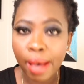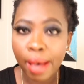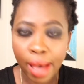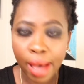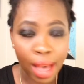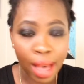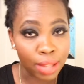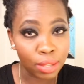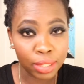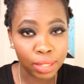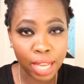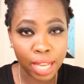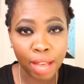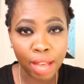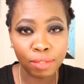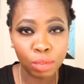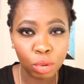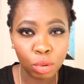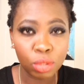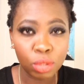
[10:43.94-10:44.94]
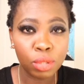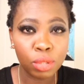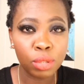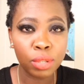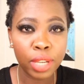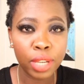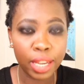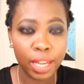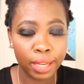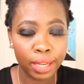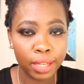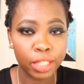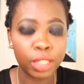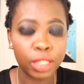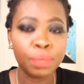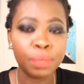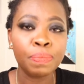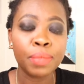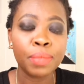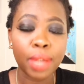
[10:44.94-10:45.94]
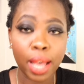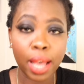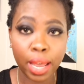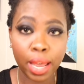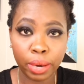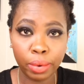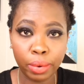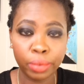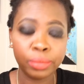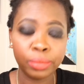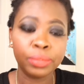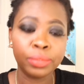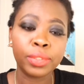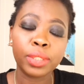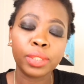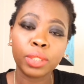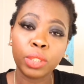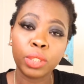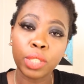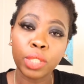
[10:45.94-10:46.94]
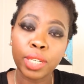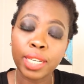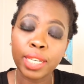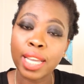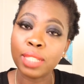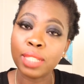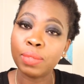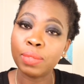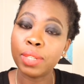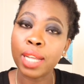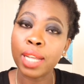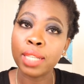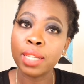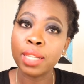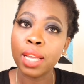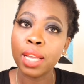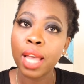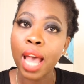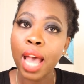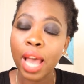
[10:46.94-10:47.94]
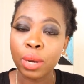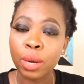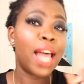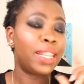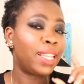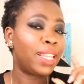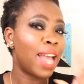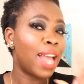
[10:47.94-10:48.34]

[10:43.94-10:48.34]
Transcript: I don't have good English. I know. Sorry guys for that. I know.